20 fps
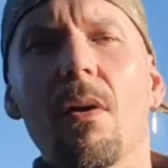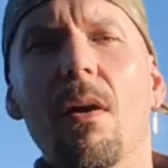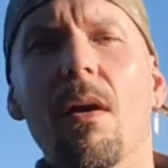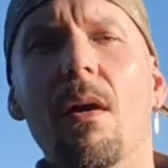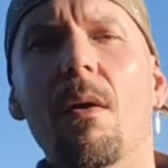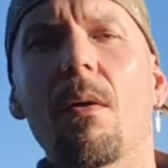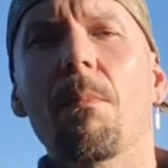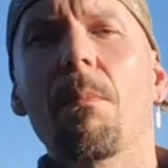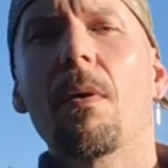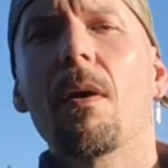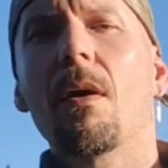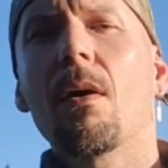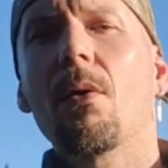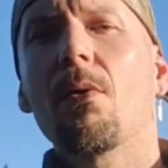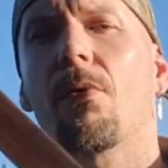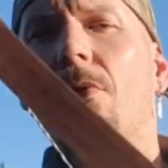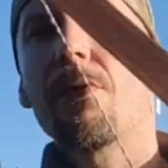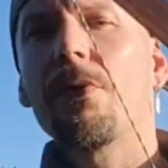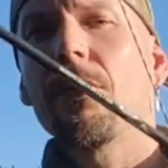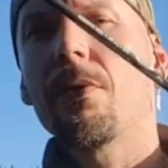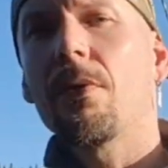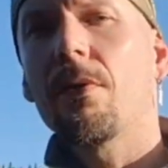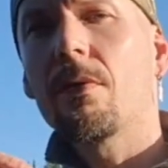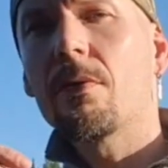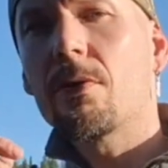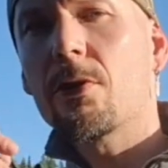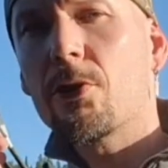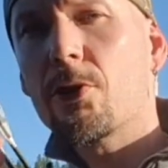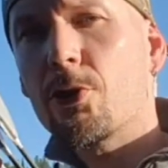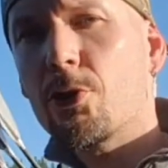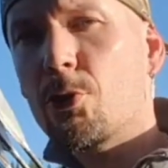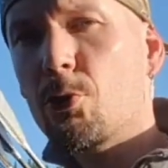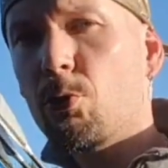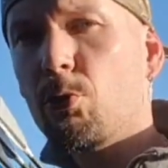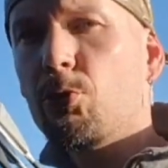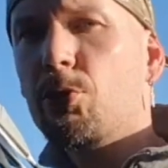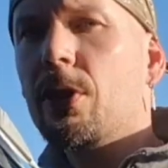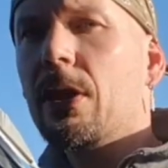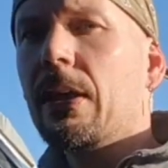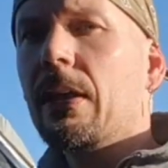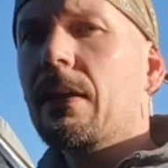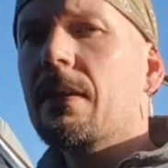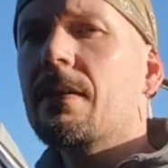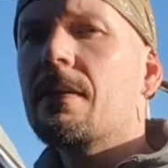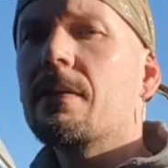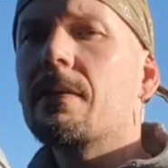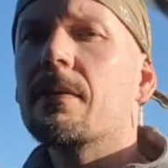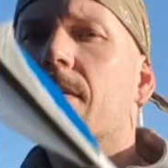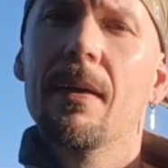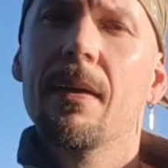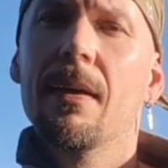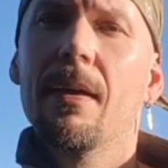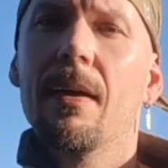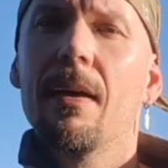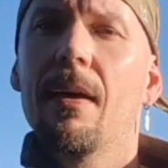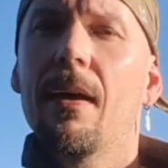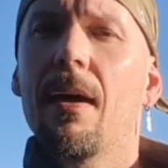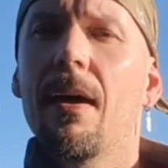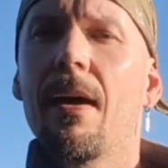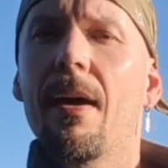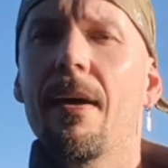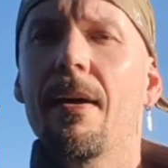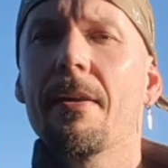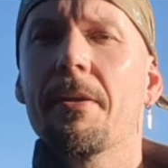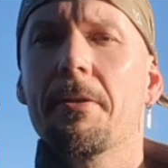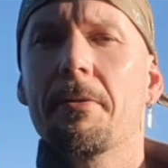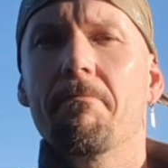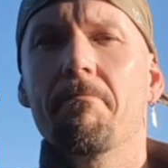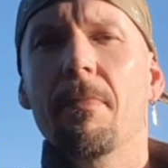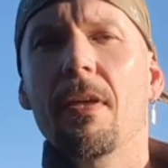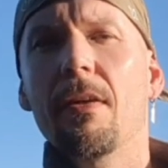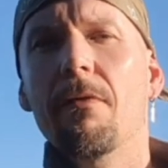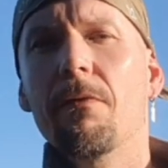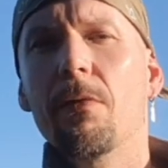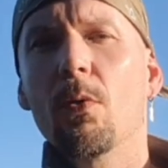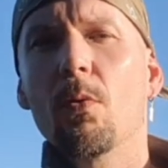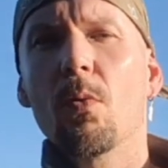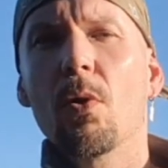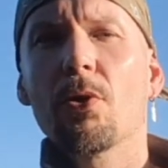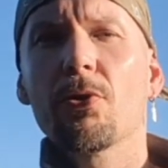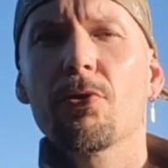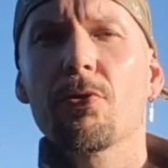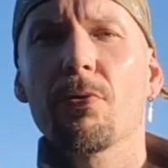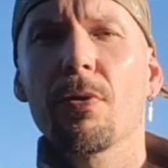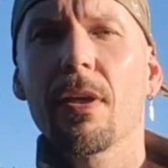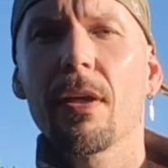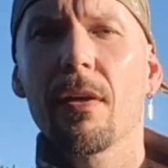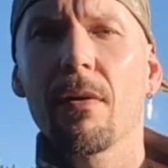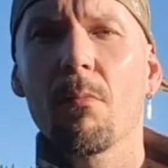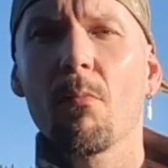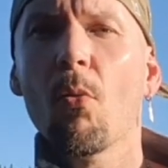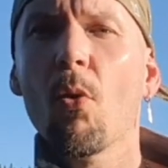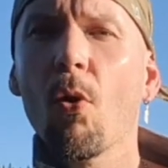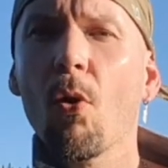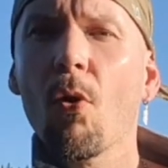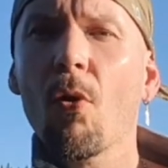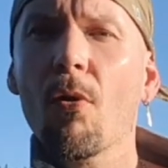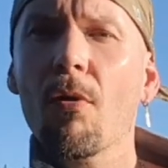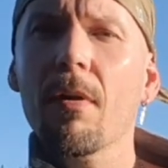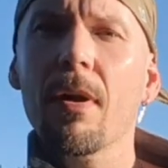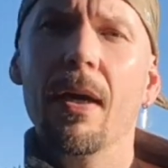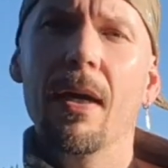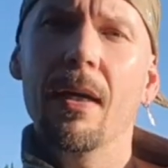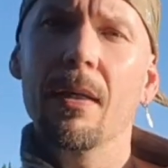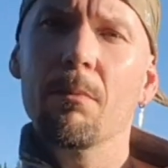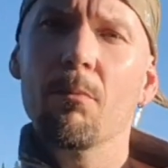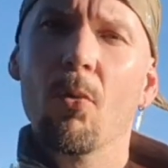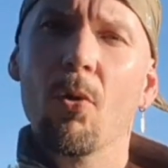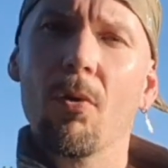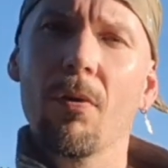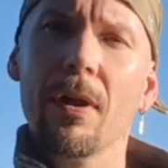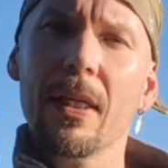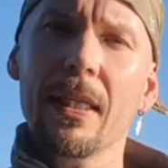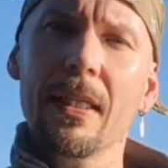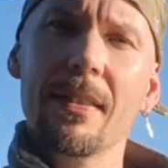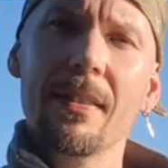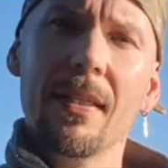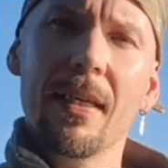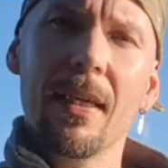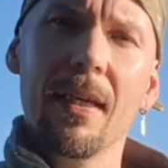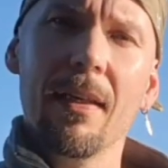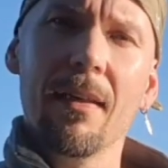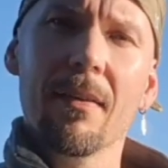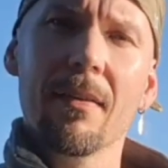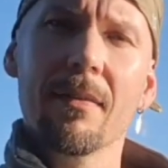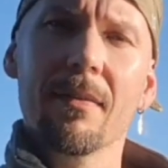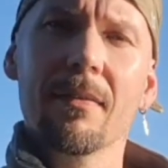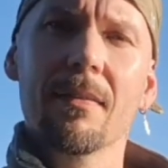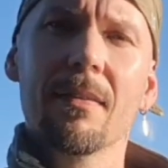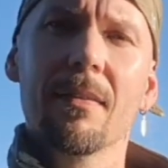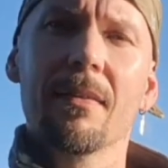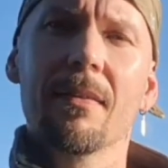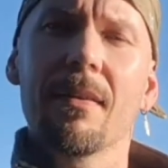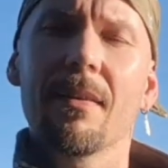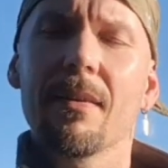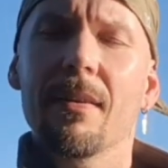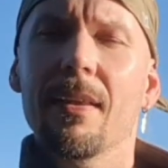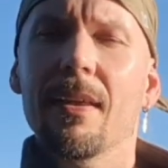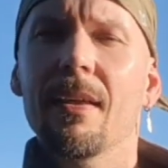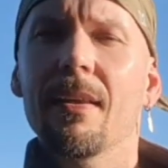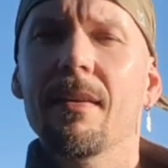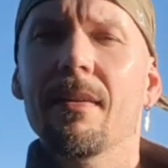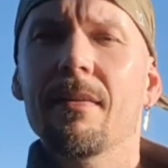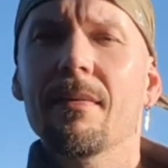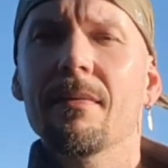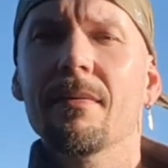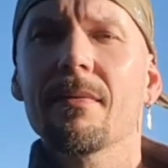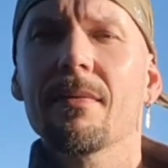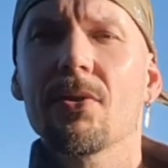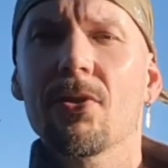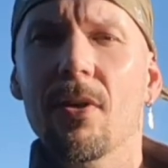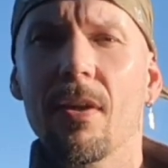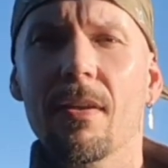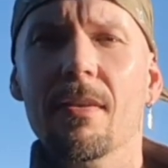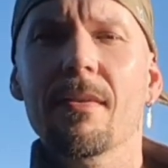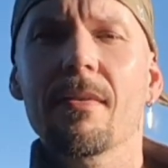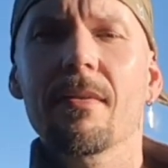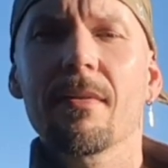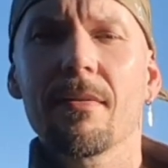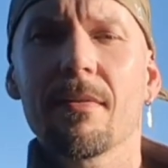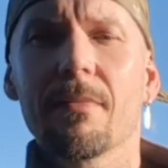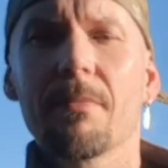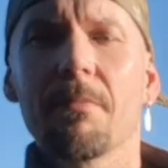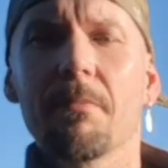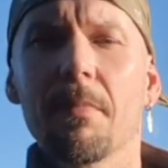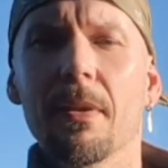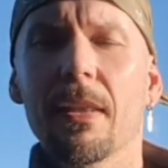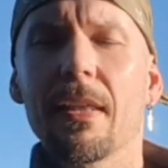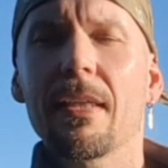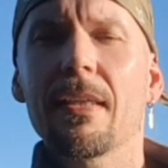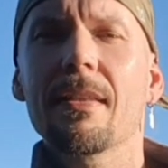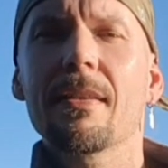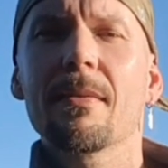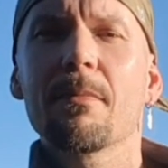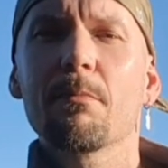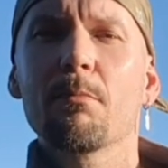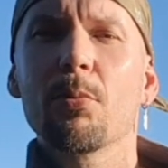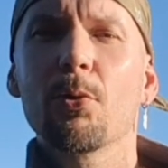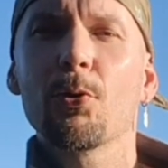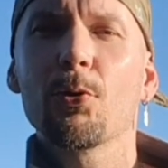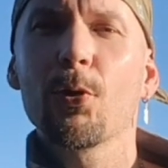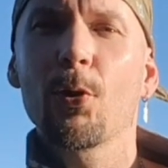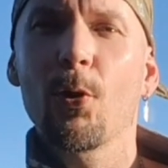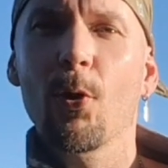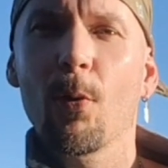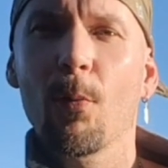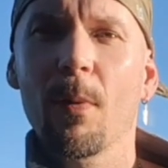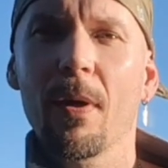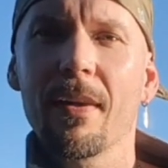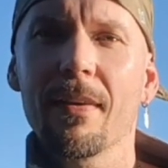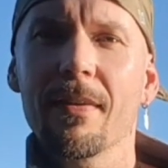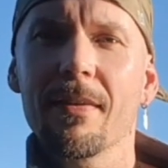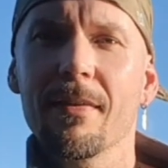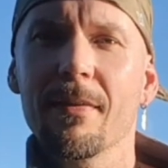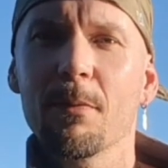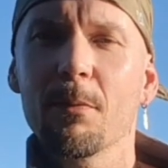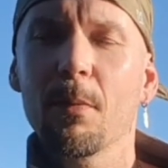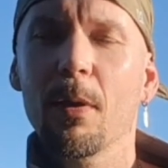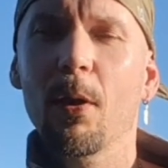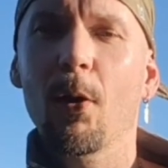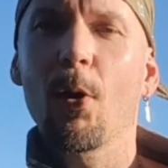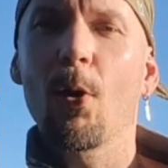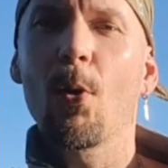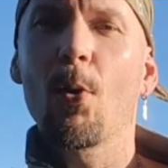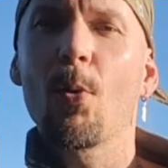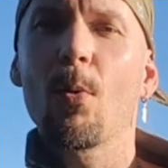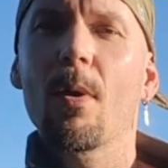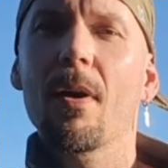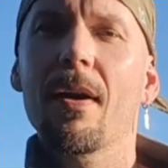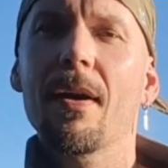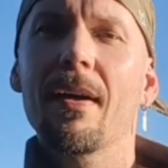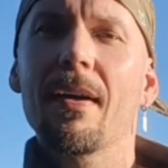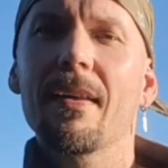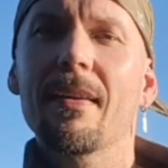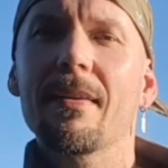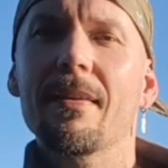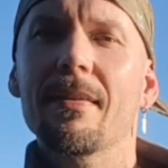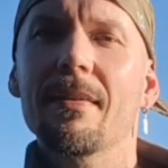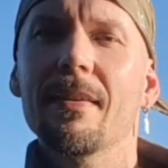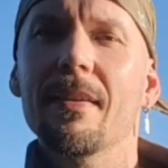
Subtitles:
about the shootings. And if you want to hear more and more detail, then just please put the comments below and